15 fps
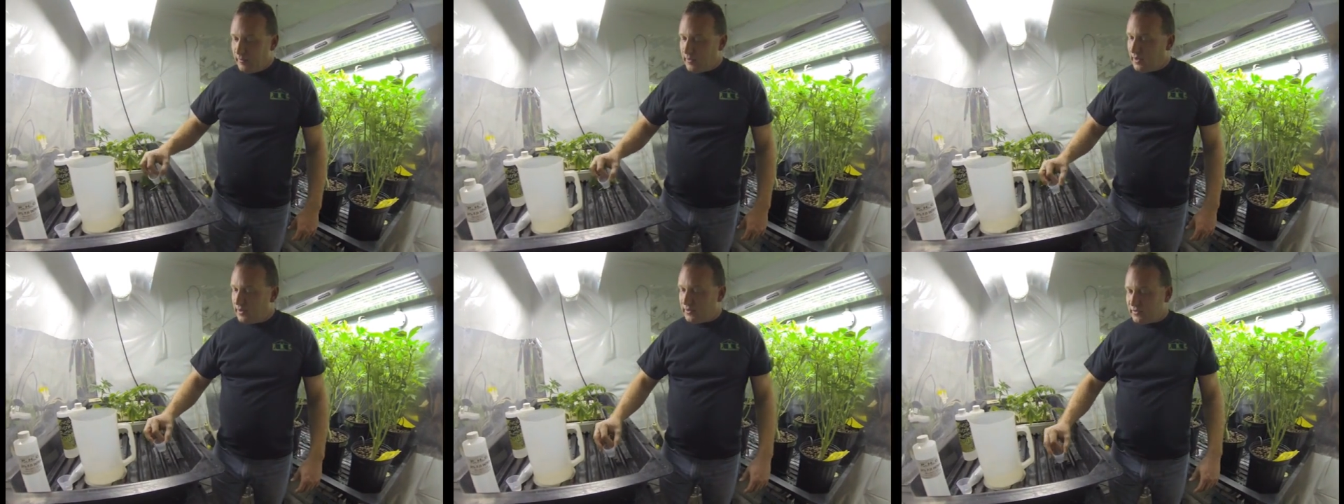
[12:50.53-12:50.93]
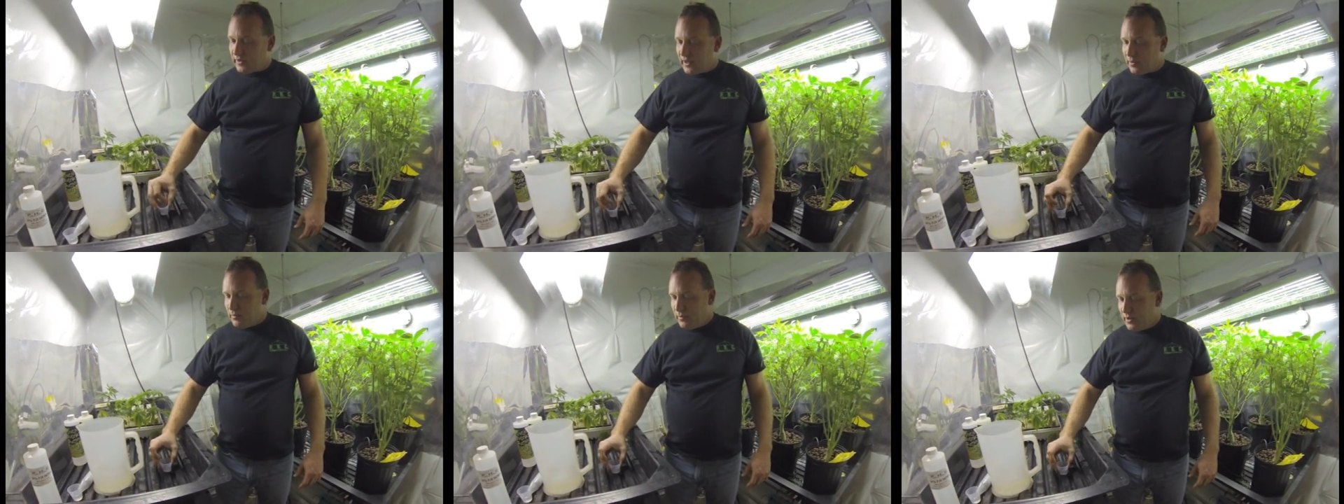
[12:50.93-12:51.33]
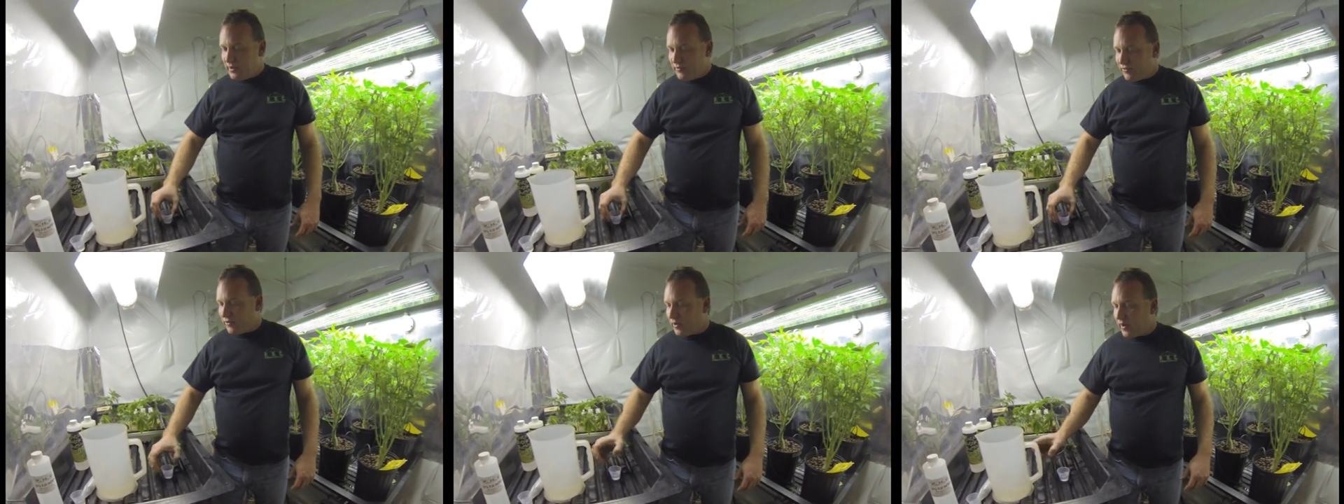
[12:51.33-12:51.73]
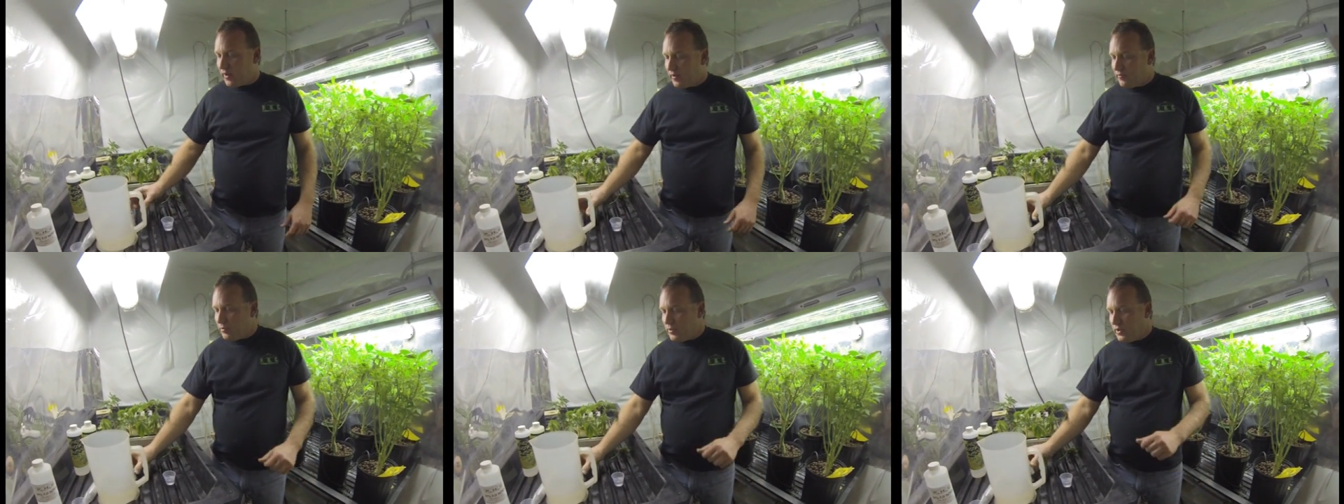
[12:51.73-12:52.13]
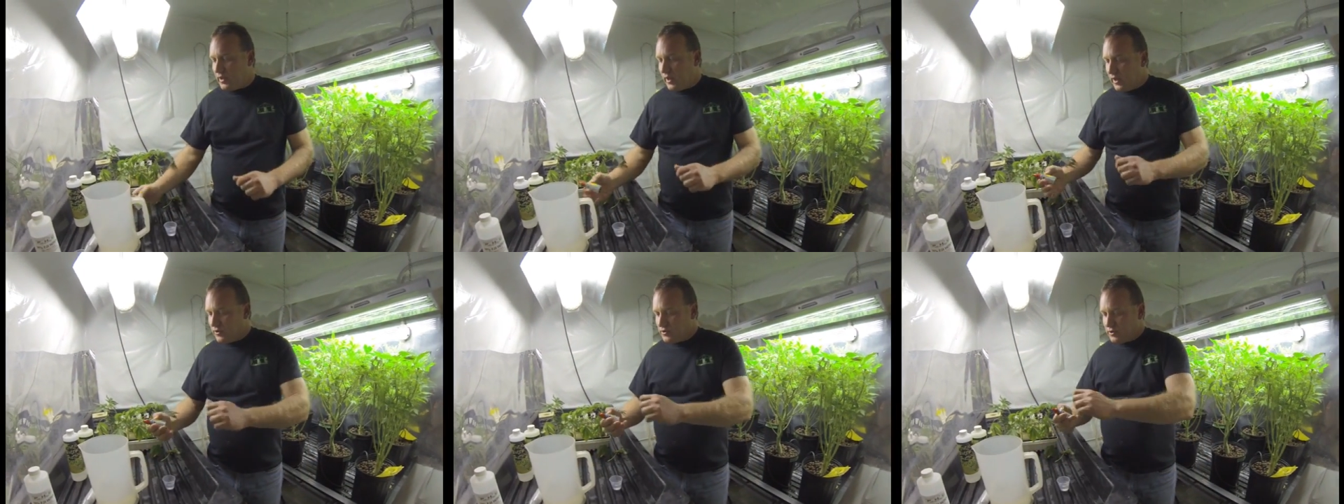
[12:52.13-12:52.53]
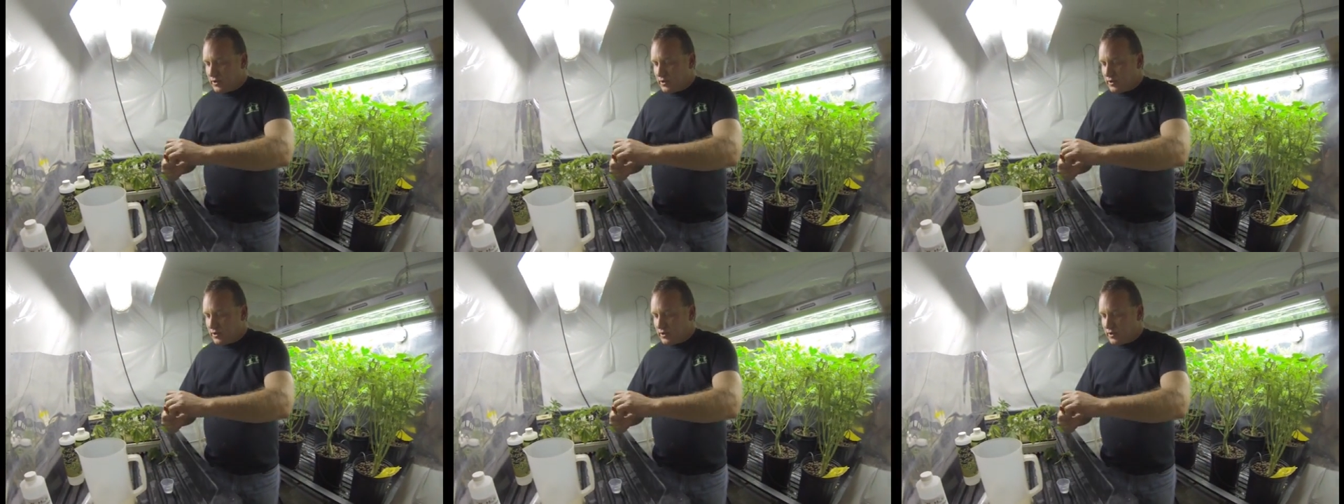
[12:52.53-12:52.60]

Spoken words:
is that mid-5 pH.